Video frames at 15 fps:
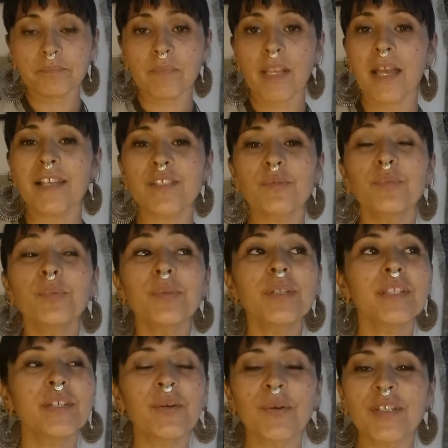It has a
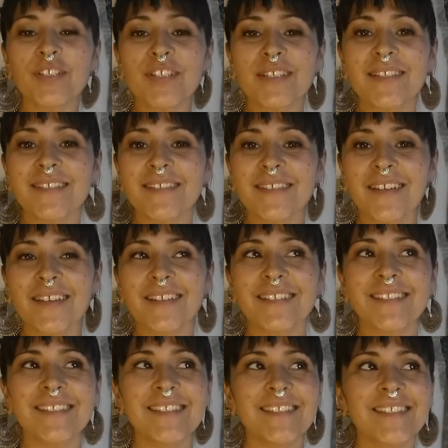really gorgeous
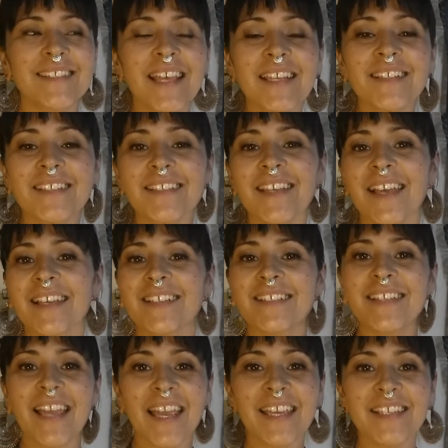scent and
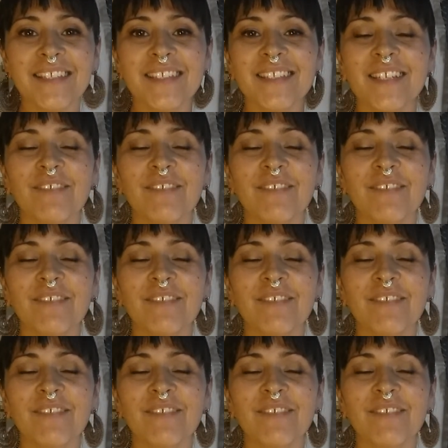taste.